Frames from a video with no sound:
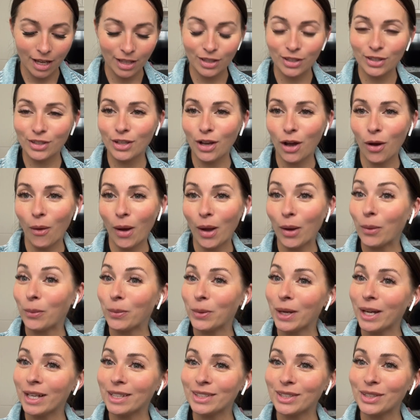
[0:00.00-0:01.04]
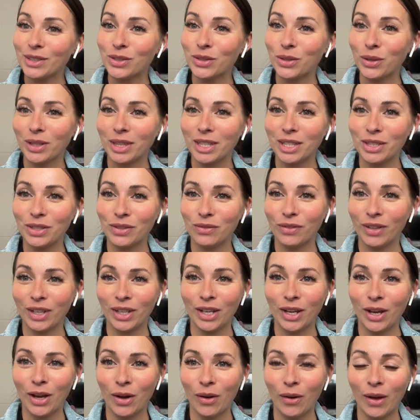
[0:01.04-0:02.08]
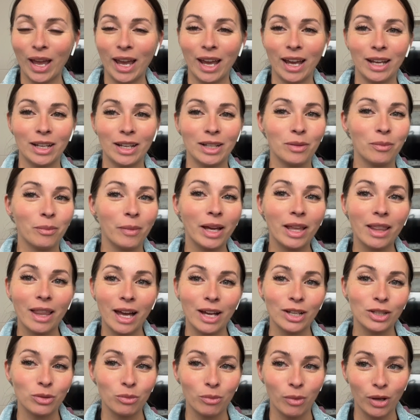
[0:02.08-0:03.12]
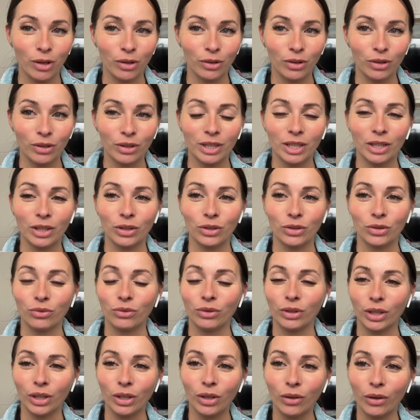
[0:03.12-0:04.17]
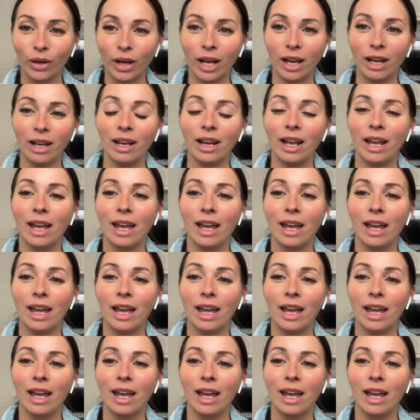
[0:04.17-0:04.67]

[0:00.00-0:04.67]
So I hope you guys enjoyed this video and my lash model. It looked really great.